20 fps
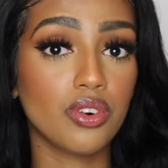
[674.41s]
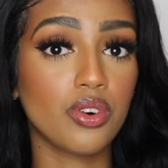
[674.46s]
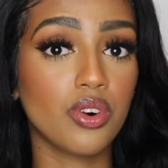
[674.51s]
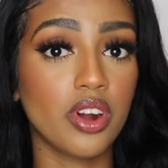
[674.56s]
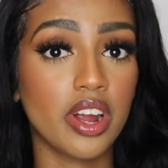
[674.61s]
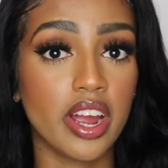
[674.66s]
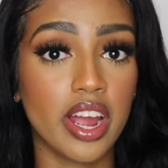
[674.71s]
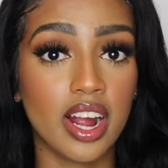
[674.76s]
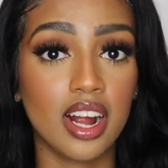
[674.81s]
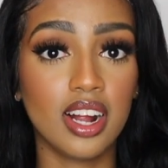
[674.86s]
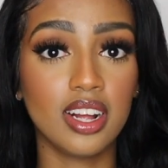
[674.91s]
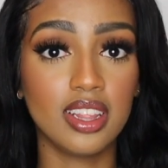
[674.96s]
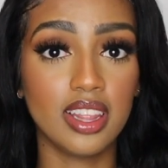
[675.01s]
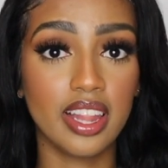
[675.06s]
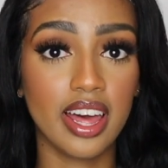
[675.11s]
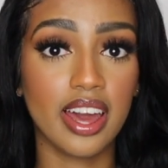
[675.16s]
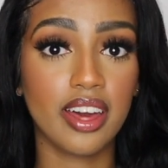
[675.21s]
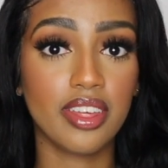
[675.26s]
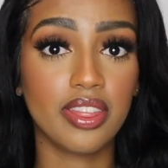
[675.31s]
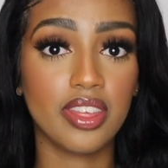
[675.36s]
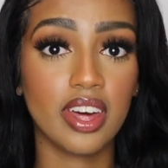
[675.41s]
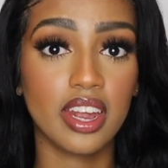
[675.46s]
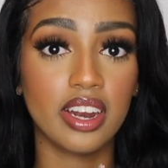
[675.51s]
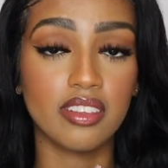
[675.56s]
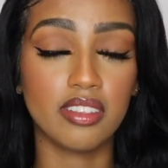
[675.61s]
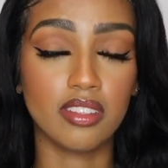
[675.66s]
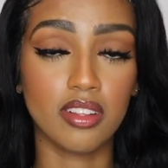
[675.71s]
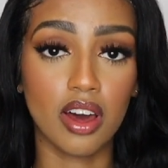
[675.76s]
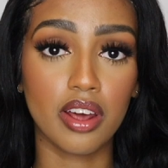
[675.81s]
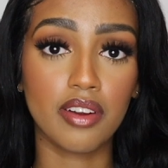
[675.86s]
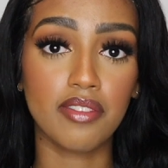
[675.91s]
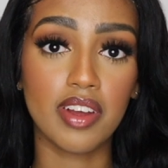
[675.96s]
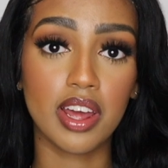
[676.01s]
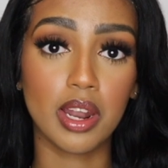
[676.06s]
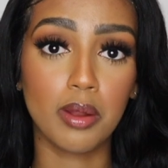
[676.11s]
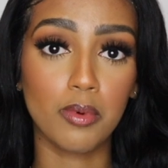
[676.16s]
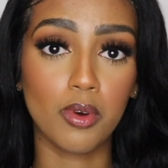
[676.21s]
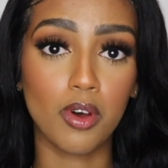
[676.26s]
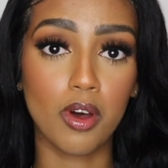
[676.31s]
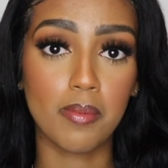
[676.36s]
or hair length that is not
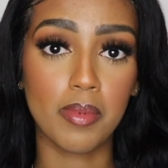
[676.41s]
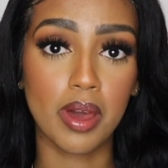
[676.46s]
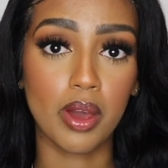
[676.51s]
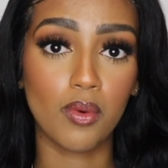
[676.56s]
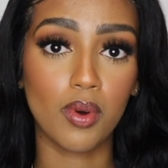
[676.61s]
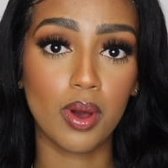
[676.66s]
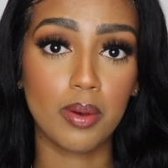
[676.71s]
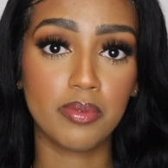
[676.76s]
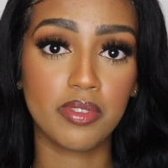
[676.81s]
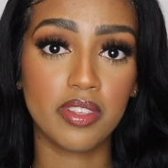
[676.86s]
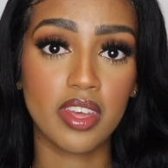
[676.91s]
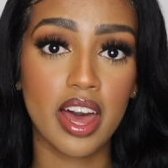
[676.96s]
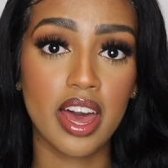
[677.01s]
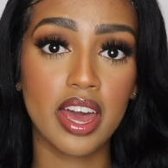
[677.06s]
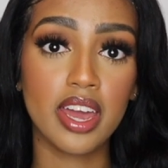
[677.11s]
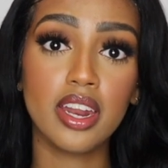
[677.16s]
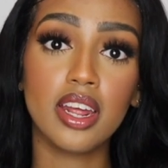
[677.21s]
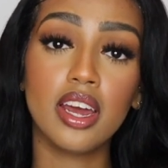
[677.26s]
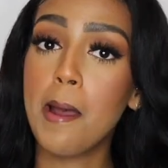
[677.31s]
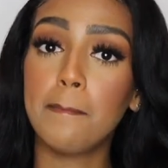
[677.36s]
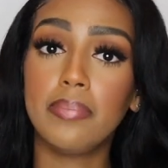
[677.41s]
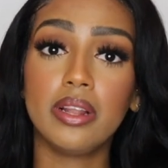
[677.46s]
available on my website,